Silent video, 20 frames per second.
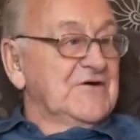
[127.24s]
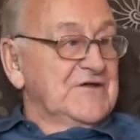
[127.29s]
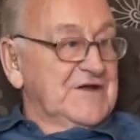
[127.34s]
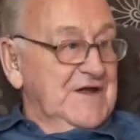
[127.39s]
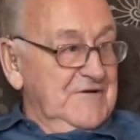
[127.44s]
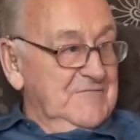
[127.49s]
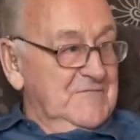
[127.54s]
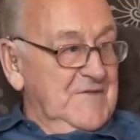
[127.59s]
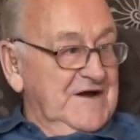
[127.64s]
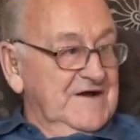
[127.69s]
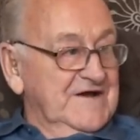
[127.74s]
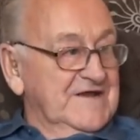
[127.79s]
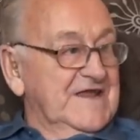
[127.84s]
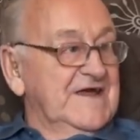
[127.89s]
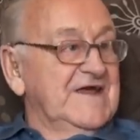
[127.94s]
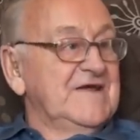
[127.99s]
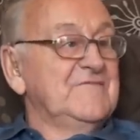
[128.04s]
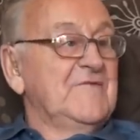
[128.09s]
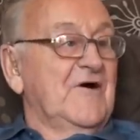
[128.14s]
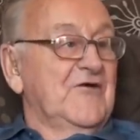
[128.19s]
We'd go down Mart
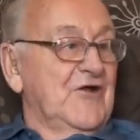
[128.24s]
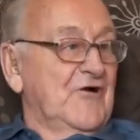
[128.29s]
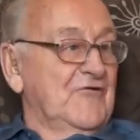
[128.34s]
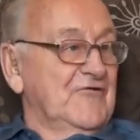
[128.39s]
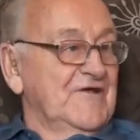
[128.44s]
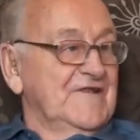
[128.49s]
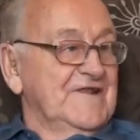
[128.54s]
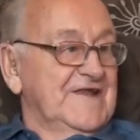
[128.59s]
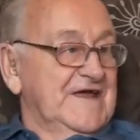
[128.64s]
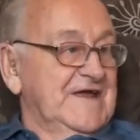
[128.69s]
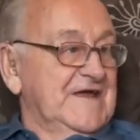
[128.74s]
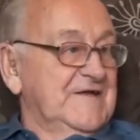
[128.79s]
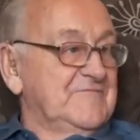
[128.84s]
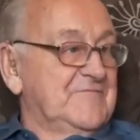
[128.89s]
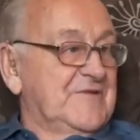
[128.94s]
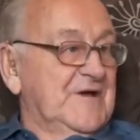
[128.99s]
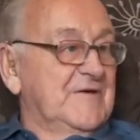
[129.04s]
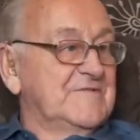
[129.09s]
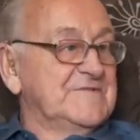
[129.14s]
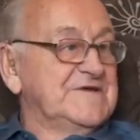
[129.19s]
Lane, yeah. Or Horror Lane,
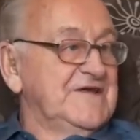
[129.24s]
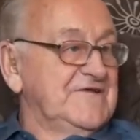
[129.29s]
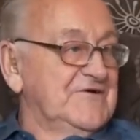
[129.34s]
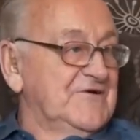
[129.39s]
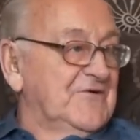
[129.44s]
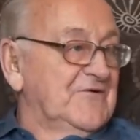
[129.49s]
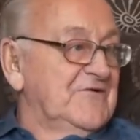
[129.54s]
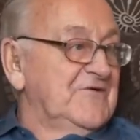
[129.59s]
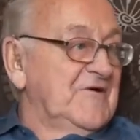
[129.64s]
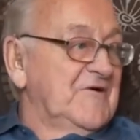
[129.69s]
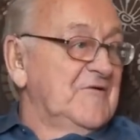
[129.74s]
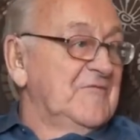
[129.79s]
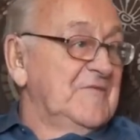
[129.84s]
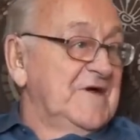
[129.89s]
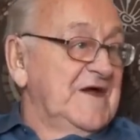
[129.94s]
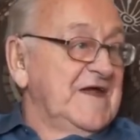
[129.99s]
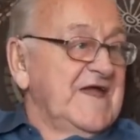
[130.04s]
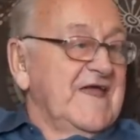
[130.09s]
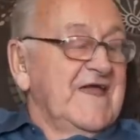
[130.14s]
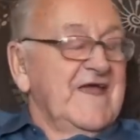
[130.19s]
perhaps, you know,
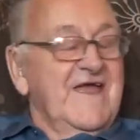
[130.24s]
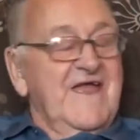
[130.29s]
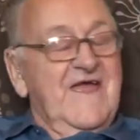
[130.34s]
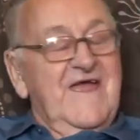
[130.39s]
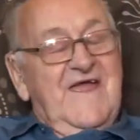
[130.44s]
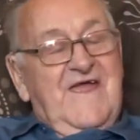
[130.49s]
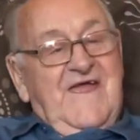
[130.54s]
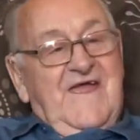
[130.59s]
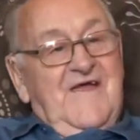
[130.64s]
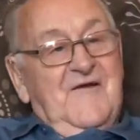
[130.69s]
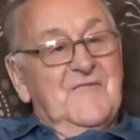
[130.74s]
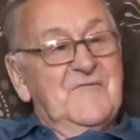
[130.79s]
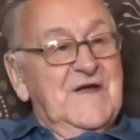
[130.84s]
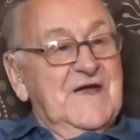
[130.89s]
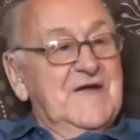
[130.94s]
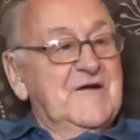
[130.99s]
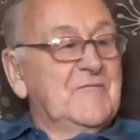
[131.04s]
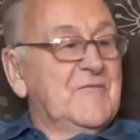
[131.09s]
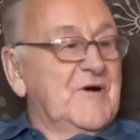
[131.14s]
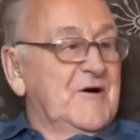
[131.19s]
and
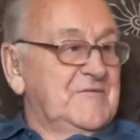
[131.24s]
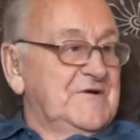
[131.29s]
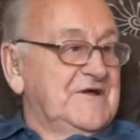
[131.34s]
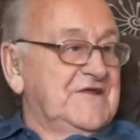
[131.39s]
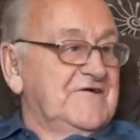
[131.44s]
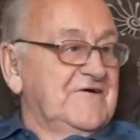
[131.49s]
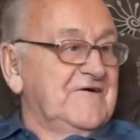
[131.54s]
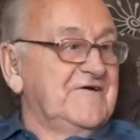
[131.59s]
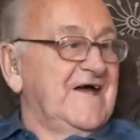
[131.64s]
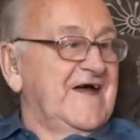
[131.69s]
make a bob or two.